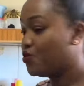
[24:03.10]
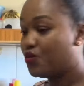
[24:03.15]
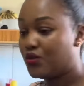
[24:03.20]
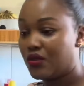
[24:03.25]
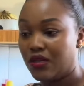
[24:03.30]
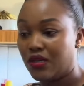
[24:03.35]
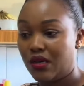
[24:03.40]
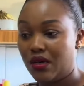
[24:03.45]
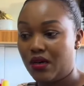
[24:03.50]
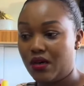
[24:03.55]

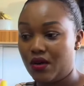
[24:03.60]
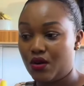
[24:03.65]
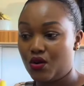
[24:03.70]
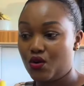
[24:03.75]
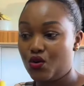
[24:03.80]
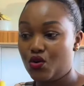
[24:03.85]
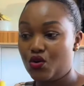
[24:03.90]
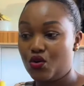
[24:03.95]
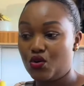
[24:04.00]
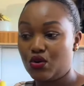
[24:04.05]
the
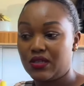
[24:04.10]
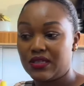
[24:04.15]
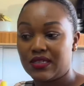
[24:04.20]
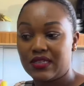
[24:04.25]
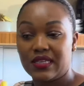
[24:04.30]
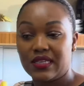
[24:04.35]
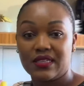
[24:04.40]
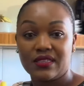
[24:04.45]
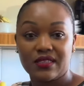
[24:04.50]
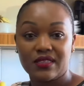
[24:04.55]
cold
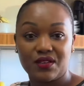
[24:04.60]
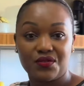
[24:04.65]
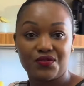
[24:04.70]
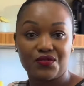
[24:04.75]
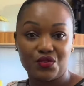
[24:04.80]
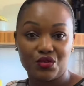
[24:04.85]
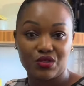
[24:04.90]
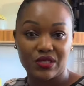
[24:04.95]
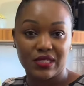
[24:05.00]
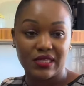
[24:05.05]
things, the
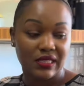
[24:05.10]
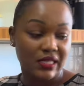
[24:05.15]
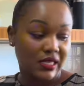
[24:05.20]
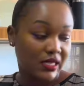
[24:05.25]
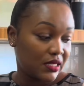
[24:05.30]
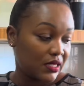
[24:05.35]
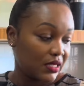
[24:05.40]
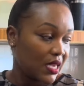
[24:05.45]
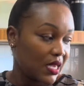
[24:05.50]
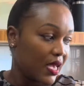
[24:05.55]
frozen
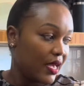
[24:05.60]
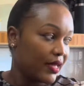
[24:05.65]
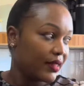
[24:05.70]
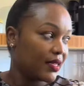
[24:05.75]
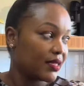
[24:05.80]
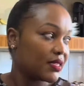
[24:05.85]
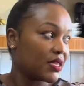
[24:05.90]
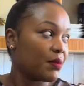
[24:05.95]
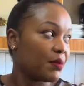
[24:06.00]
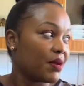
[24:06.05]
things.
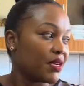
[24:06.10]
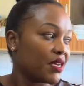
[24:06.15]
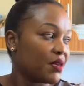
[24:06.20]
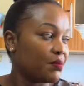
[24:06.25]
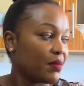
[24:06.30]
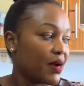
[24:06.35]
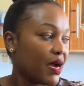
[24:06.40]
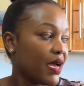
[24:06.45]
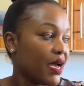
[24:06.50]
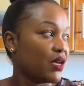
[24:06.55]
This time I didn't
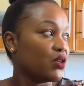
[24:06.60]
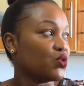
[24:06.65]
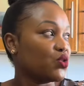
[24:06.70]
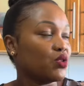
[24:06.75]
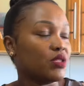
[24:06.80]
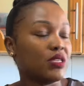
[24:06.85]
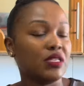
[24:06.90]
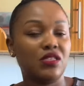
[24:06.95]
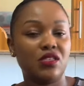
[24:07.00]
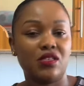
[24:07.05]
buy
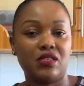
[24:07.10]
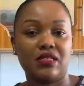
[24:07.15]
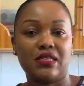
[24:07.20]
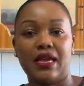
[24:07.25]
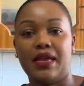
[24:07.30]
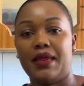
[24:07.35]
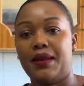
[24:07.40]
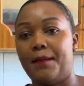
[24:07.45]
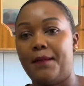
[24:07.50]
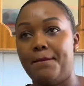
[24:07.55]
sausages
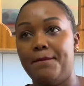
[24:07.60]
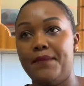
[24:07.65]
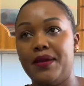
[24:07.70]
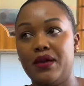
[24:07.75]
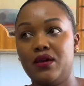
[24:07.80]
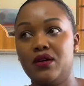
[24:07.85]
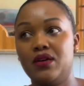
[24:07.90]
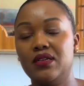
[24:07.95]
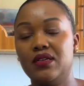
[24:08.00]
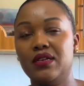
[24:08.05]
and
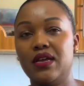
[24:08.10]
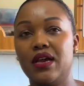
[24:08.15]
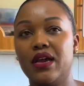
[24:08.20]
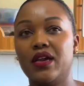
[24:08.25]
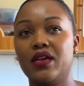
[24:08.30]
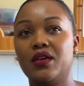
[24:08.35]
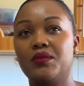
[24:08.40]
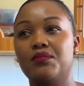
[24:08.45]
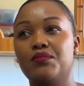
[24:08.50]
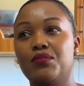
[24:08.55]
bacon.
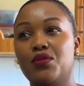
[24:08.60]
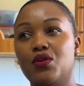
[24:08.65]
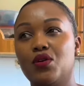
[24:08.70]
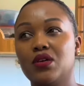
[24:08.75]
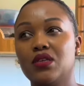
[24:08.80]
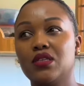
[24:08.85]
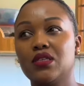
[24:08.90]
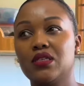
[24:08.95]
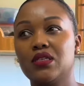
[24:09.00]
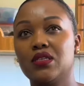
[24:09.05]
I bought
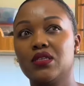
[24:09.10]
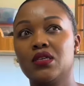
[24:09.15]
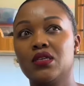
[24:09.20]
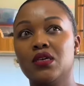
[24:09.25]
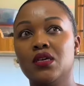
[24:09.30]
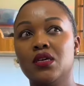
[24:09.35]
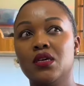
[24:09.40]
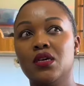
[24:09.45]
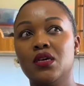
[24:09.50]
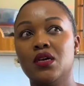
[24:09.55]

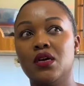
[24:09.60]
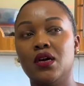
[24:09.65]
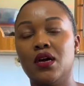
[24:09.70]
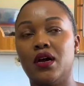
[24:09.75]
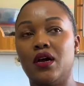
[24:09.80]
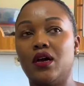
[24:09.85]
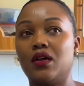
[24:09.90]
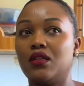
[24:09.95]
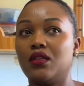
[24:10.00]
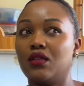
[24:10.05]

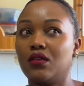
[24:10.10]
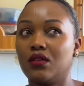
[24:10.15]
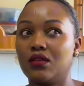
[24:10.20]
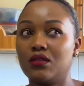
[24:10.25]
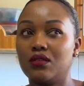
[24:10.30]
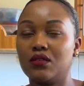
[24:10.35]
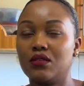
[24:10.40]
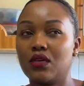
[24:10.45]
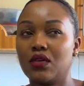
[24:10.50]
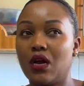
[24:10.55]
uh, the
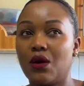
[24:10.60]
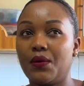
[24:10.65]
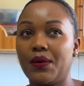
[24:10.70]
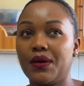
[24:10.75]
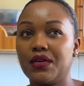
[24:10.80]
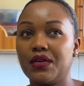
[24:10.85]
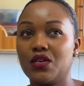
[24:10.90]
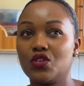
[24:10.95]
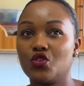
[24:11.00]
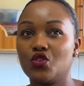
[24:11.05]

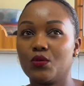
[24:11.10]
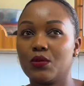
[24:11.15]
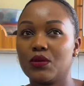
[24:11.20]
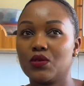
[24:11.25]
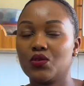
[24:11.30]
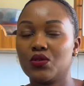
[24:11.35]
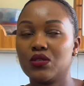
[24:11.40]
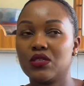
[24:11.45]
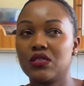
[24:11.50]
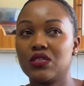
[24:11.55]
Kawaida Choma
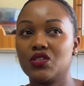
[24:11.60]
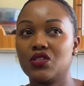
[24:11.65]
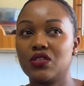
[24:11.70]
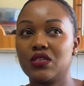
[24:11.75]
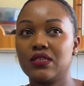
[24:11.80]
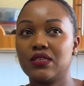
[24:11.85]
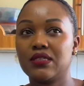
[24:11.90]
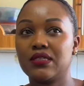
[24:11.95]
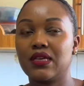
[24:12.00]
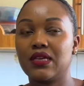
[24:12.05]

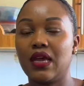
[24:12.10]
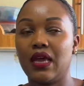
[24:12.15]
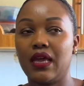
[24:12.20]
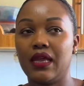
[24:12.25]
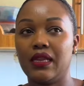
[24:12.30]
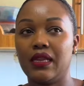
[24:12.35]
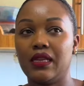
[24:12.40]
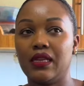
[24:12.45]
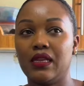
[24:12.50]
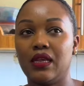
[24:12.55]
sausages
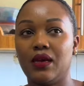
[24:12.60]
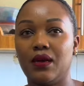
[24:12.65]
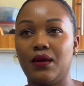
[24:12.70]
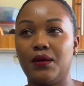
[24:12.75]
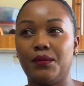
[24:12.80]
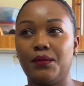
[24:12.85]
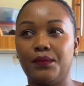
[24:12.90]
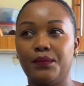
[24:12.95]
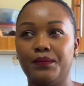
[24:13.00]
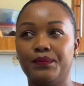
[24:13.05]
and
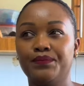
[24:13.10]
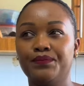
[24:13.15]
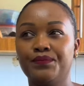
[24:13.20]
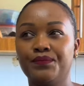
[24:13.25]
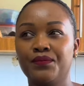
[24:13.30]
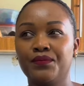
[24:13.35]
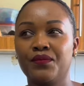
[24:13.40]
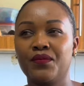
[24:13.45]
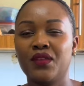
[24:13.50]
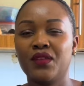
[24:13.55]
um,
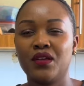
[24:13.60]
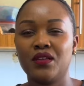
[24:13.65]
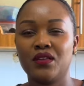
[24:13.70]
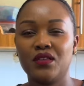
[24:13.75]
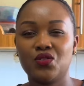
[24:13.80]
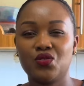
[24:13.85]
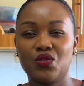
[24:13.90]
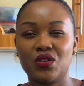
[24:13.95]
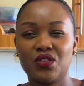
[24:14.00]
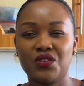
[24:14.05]
these
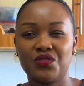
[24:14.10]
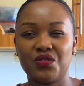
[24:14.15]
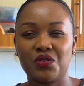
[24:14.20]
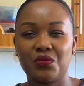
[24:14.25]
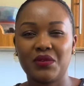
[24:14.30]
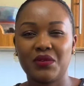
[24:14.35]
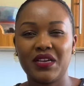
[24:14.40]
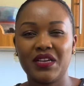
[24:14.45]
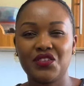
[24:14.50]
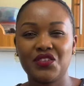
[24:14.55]
ones from
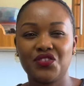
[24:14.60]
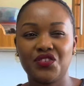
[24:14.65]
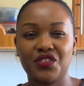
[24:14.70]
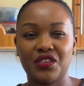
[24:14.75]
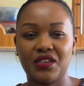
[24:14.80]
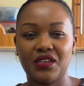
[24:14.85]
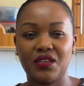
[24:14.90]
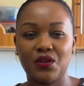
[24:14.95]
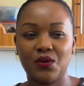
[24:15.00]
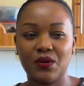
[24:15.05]
Kenchik.
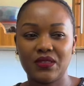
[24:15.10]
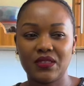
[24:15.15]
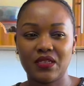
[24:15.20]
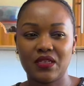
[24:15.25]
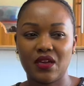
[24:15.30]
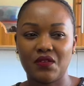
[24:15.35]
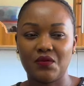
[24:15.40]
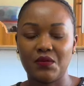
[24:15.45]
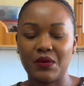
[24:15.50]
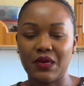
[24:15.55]
The ones that
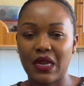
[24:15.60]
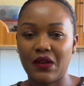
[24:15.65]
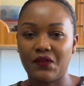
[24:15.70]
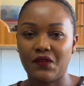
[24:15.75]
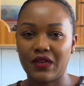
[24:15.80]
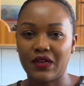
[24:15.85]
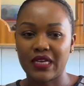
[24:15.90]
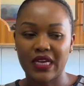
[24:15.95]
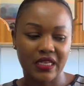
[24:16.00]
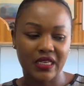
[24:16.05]
have been
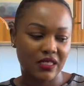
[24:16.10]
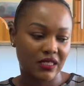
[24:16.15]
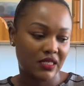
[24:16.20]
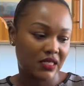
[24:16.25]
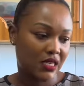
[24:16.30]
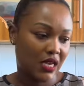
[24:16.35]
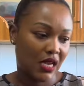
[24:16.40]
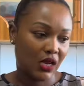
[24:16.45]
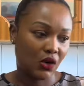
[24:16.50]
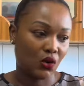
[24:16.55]
advertised
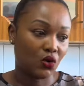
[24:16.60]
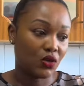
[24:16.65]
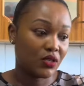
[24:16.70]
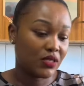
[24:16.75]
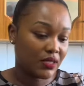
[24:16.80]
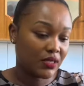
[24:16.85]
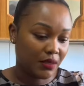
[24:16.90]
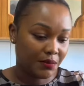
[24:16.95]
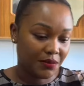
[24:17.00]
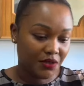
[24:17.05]
a lot.
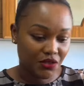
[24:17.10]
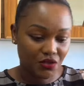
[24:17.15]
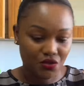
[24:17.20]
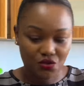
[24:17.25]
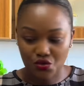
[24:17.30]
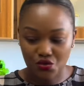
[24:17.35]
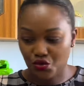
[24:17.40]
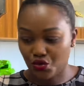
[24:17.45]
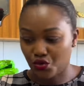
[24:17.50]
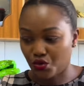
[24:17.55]
Let me just
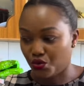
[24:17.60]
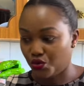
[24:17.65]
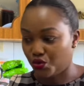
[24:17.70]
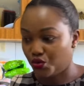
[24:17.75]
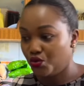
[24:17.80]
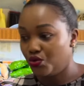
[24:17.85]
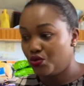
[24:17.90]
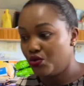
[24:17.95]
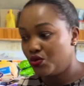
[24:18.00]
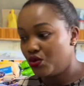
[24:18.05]
show you